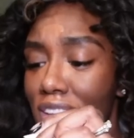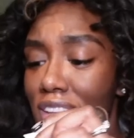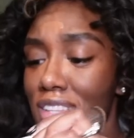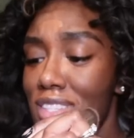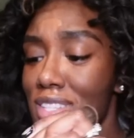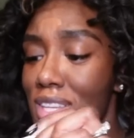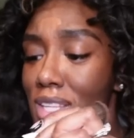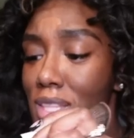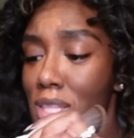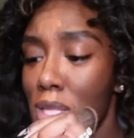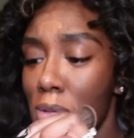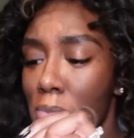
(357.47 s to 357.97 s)
It
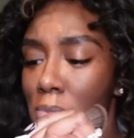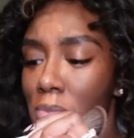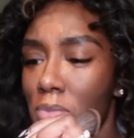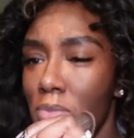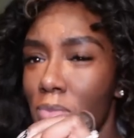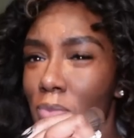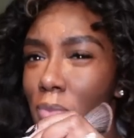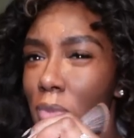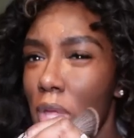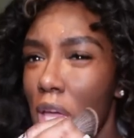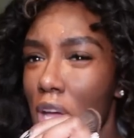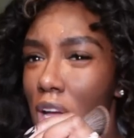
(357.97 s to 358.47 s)
took
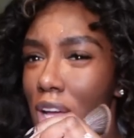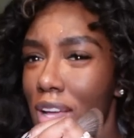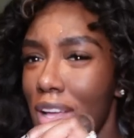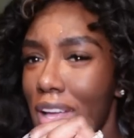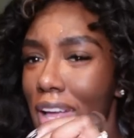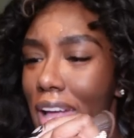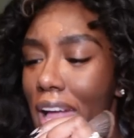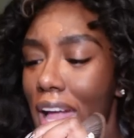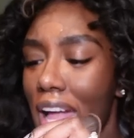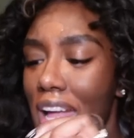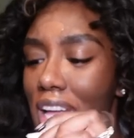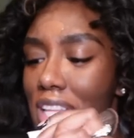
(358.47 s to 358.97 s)
them
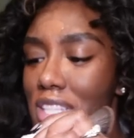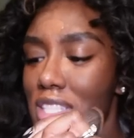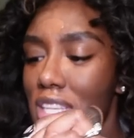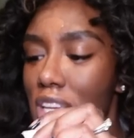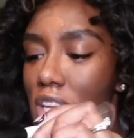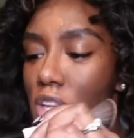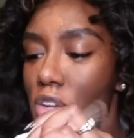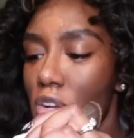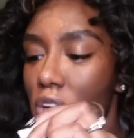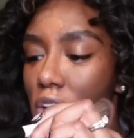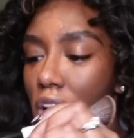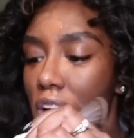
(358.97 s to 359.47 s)

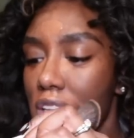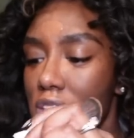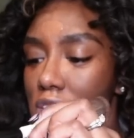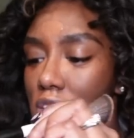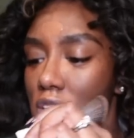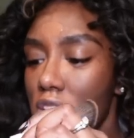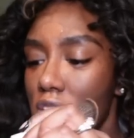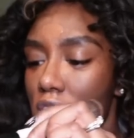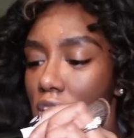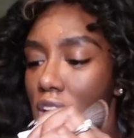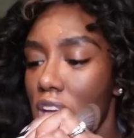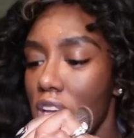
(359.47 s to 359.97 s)
18 or
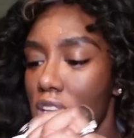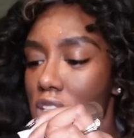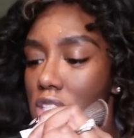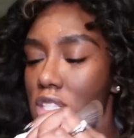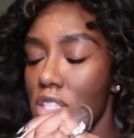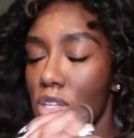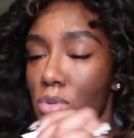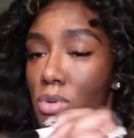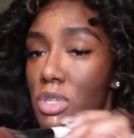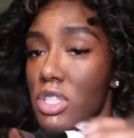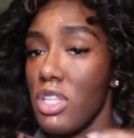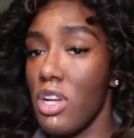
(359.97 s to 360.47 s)
19 days
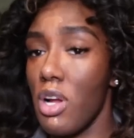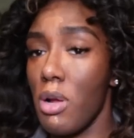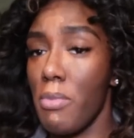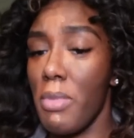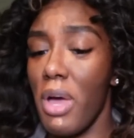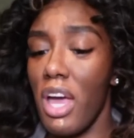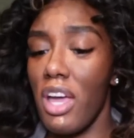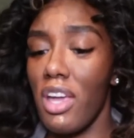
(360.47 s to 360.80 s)
to return my